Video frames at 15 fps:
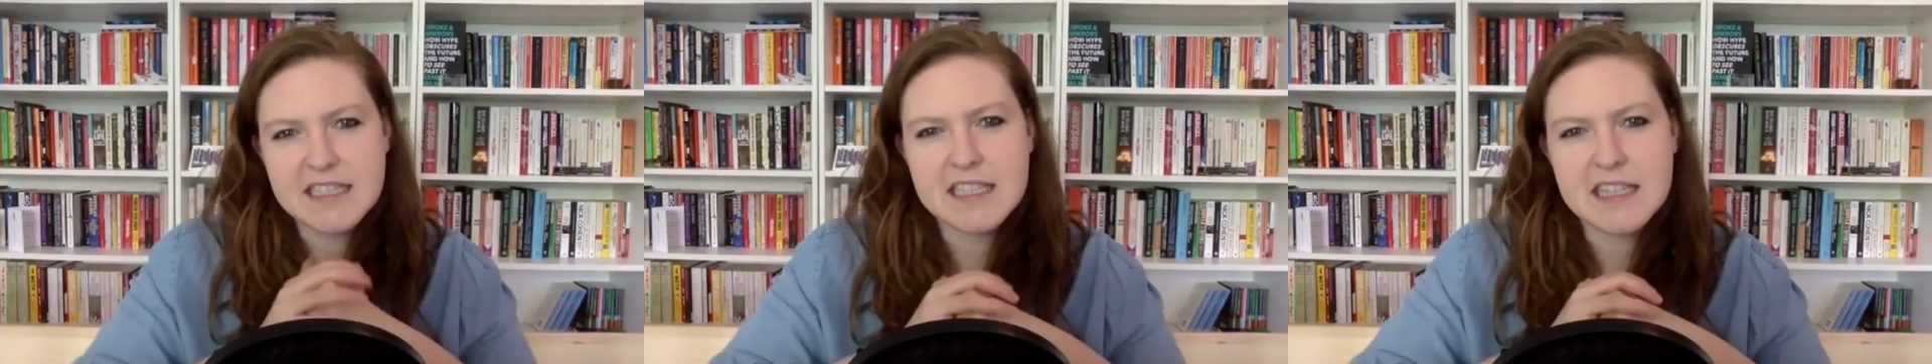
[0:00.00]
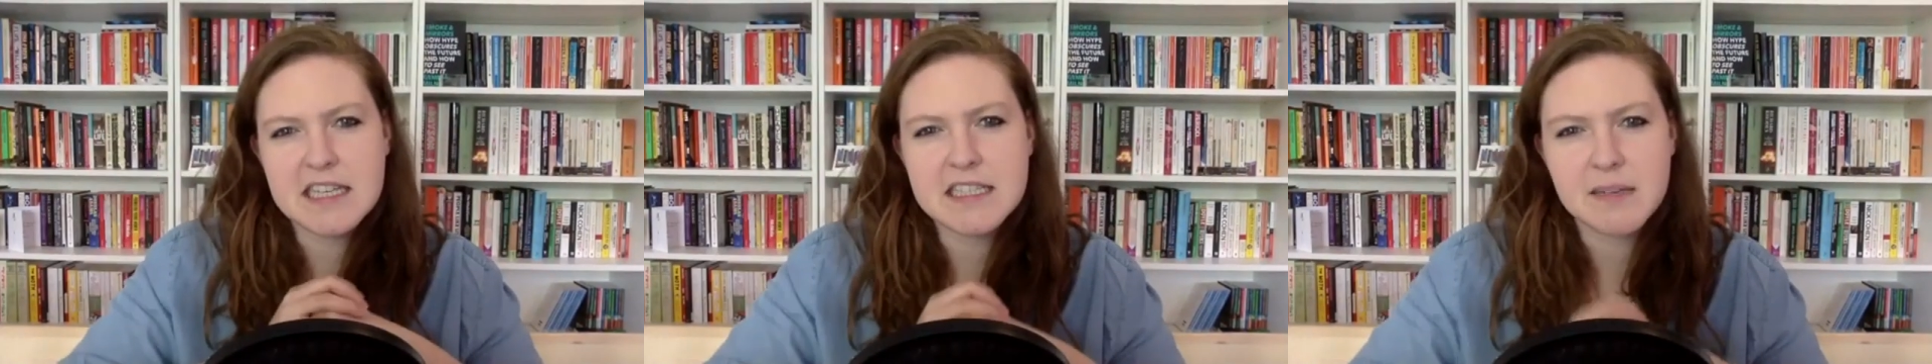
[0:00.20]

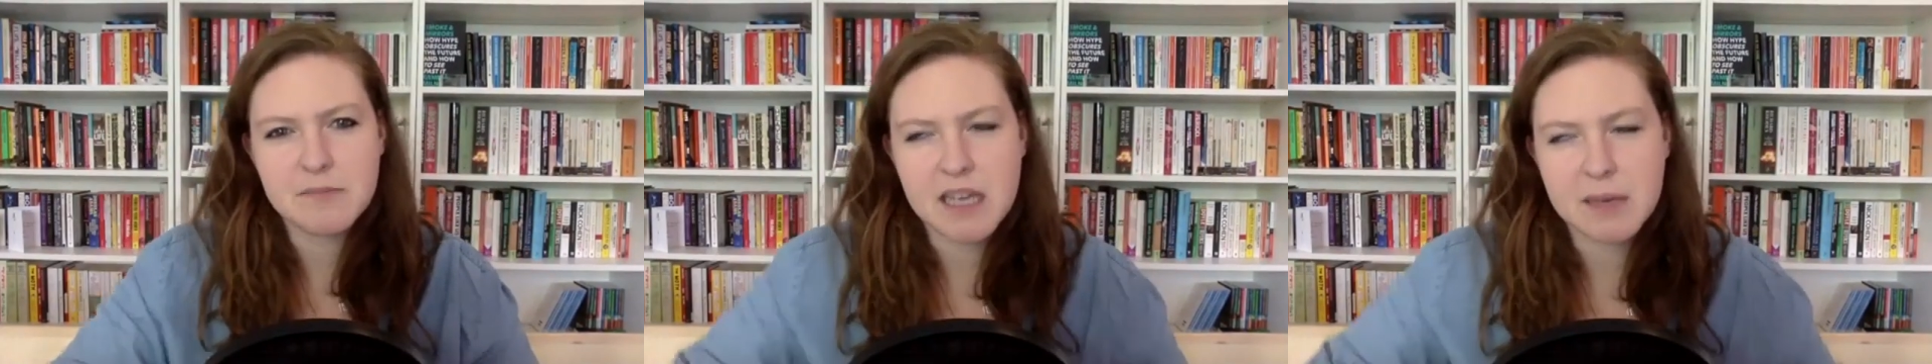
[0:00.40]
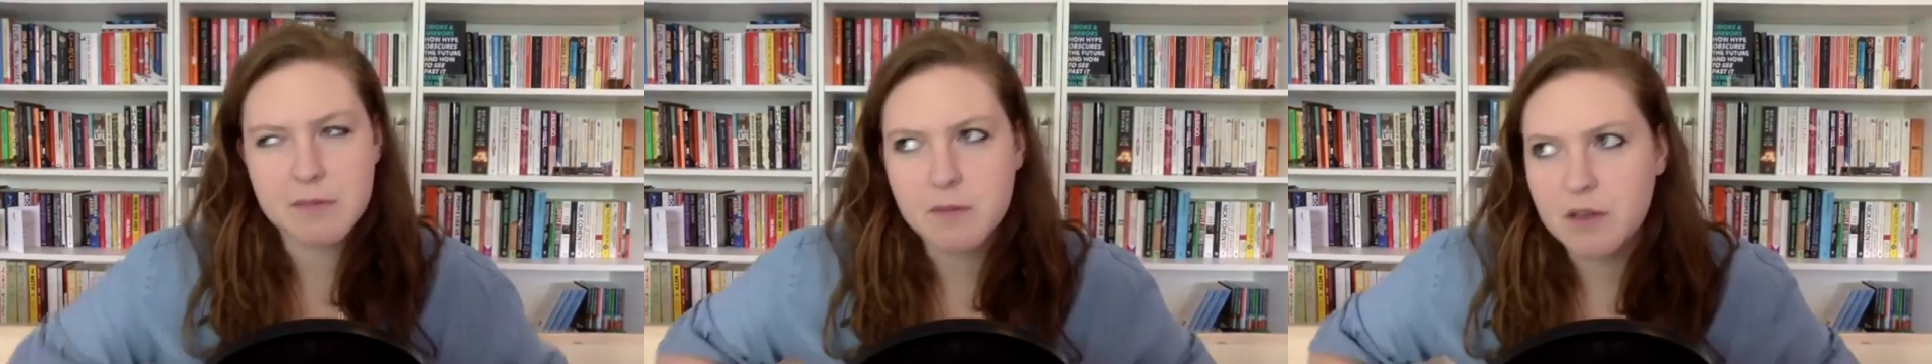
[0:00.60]
I think
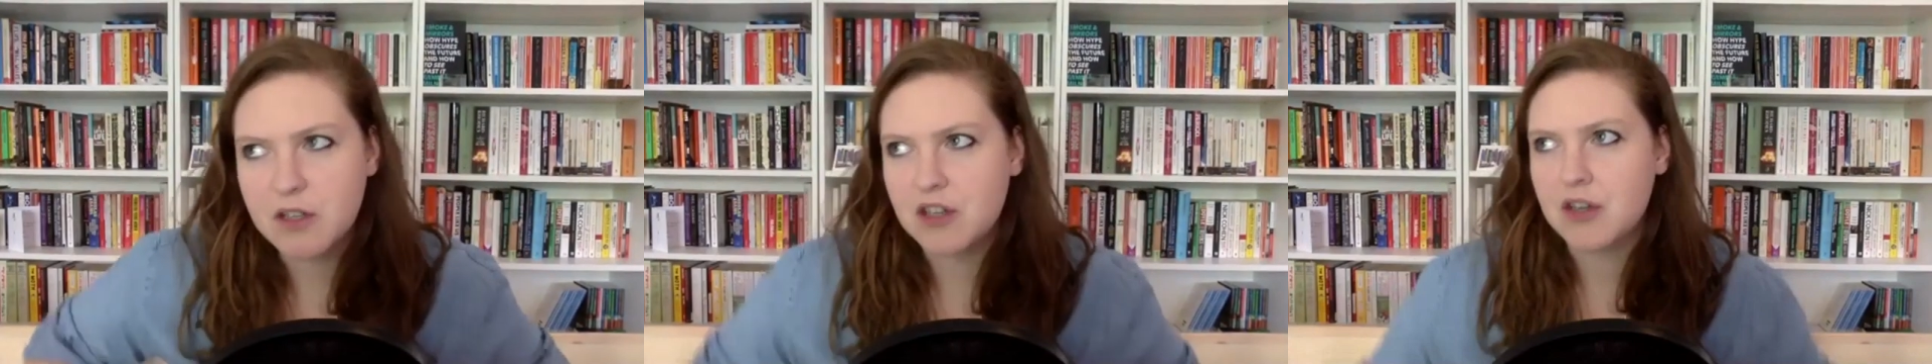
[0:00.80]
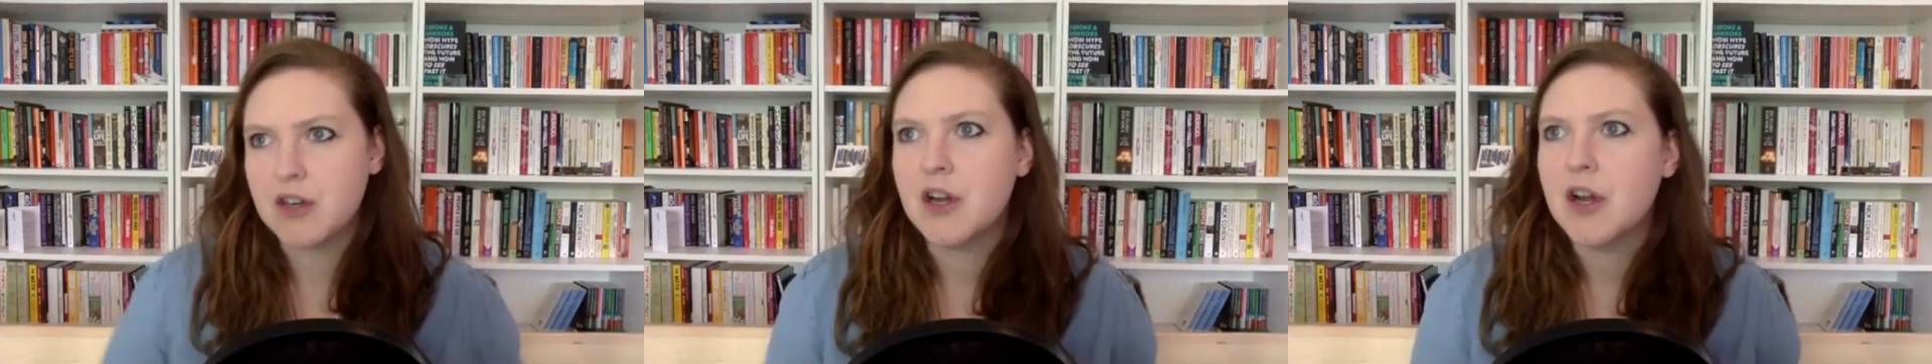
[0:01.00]
sometimes when
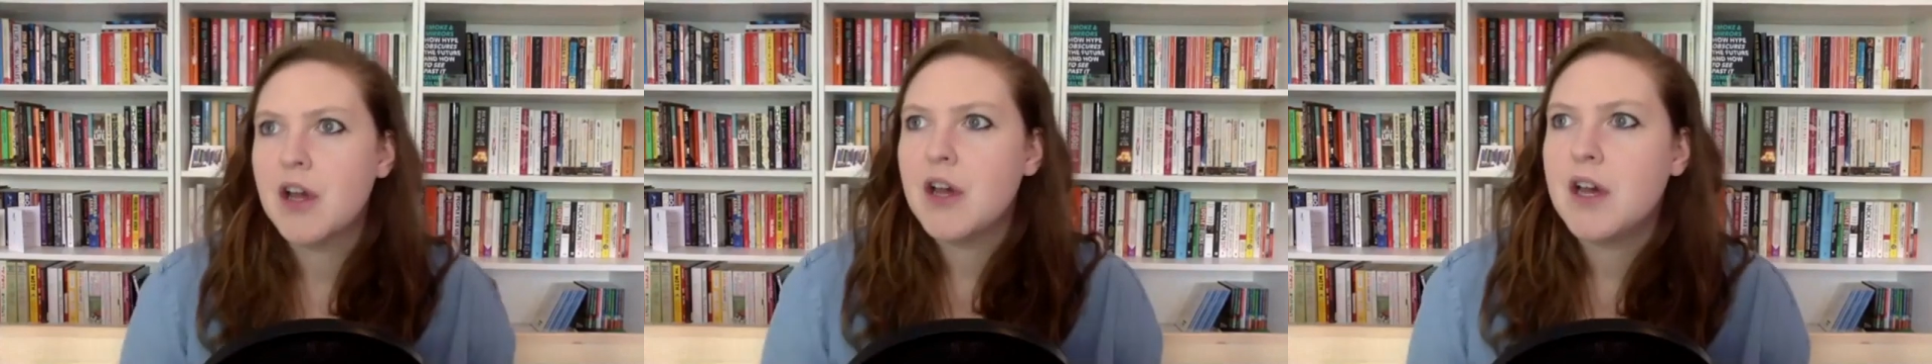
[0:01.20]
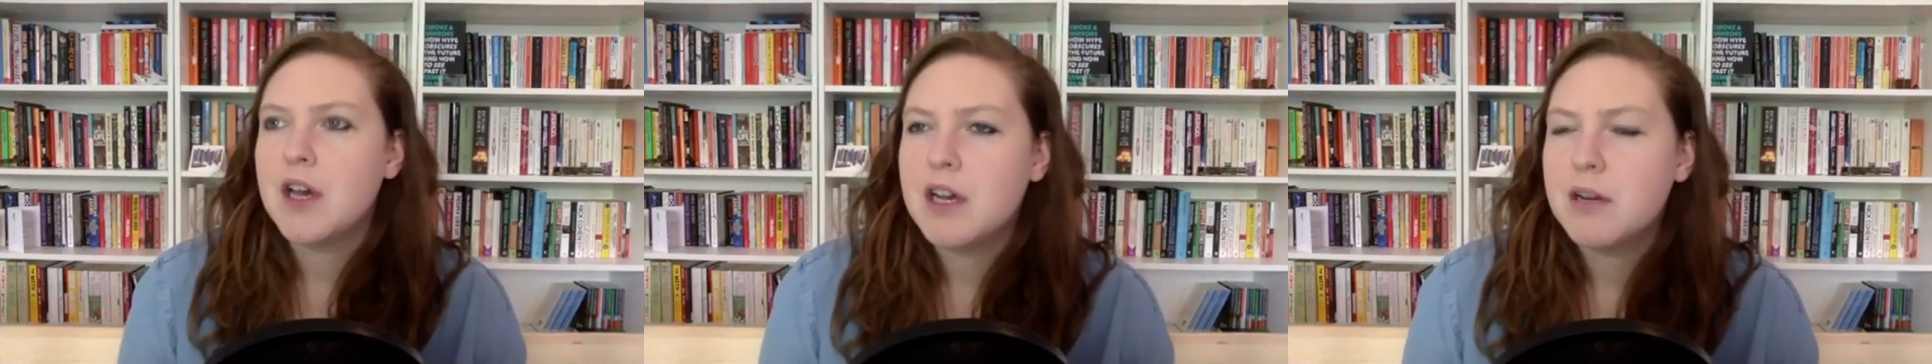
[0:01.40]
you're
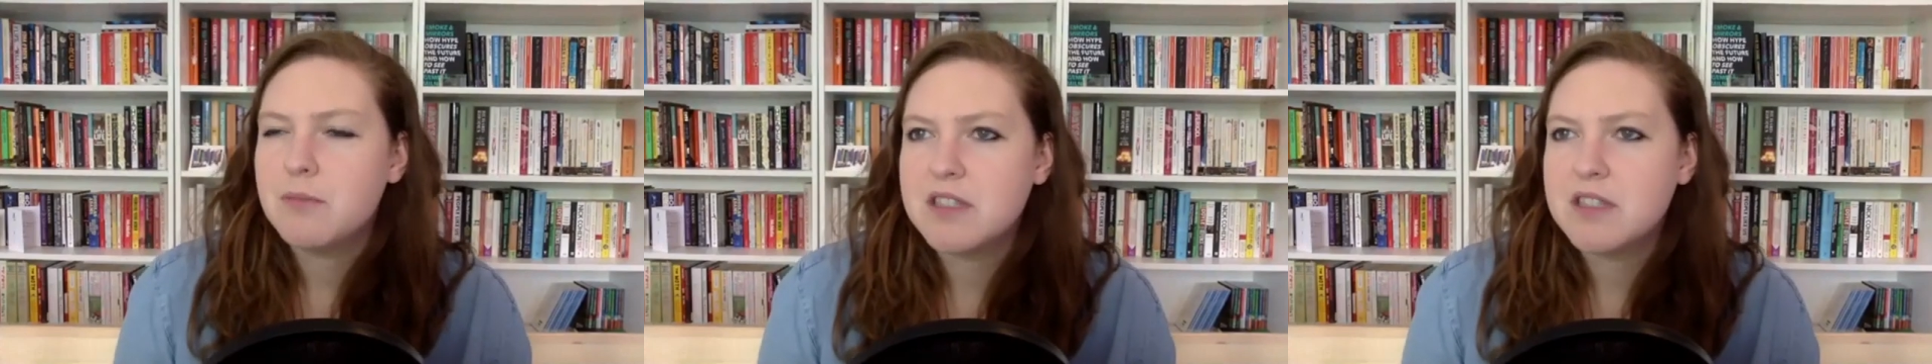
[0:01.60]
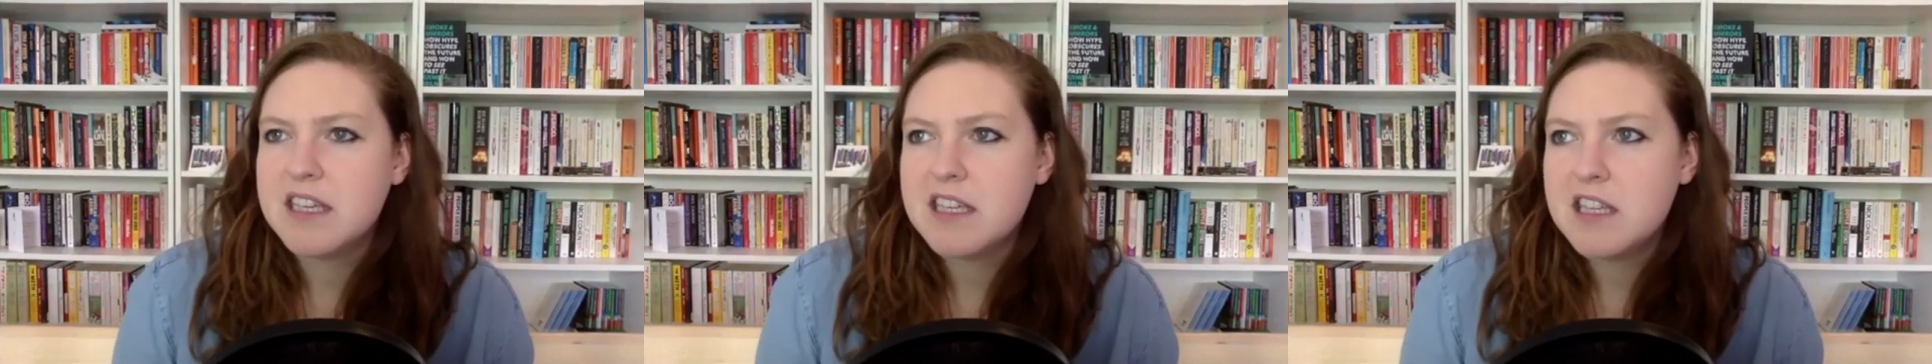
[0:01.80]

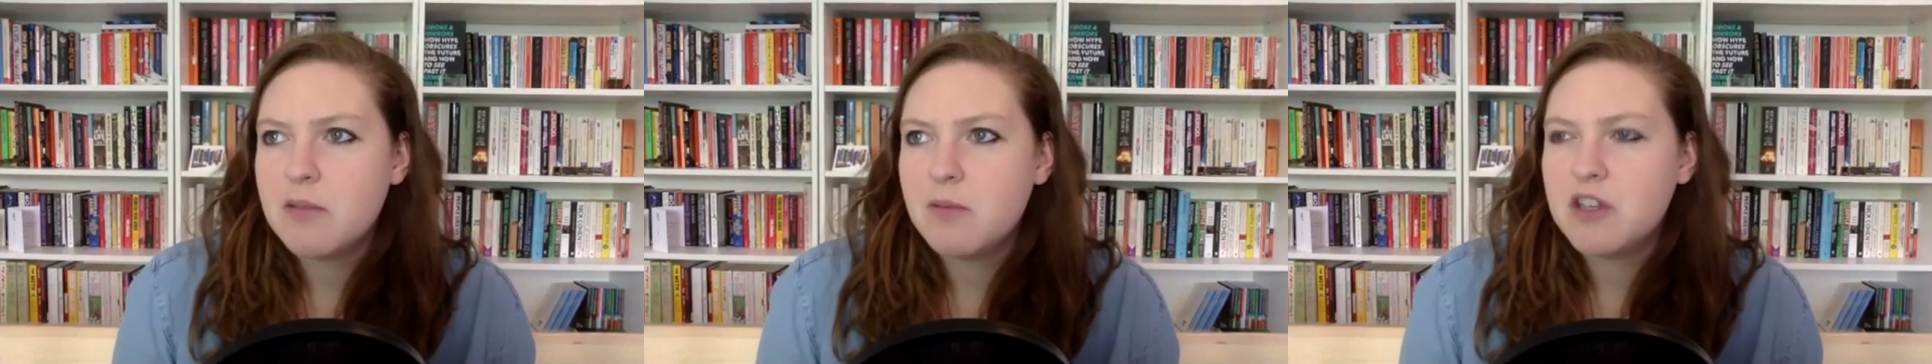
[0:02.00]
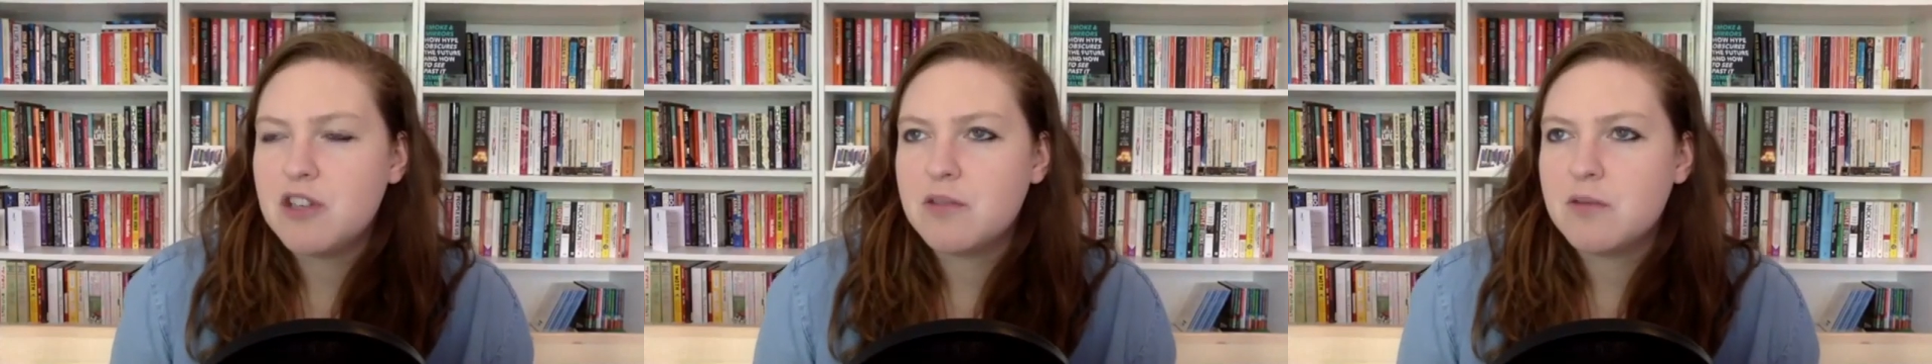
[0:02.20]
particularly
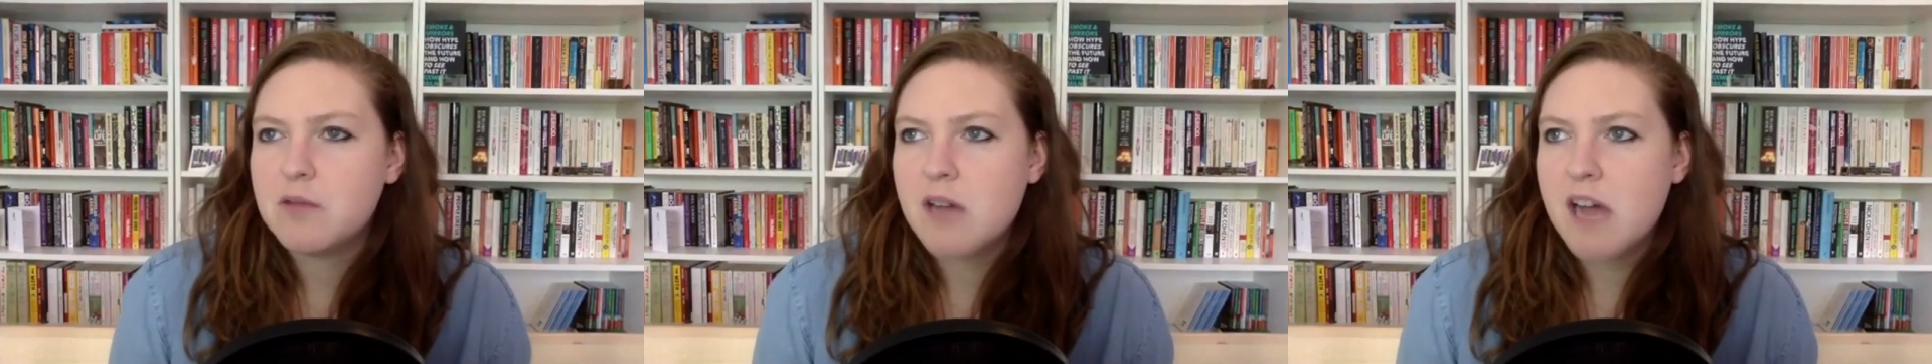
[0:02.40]
when you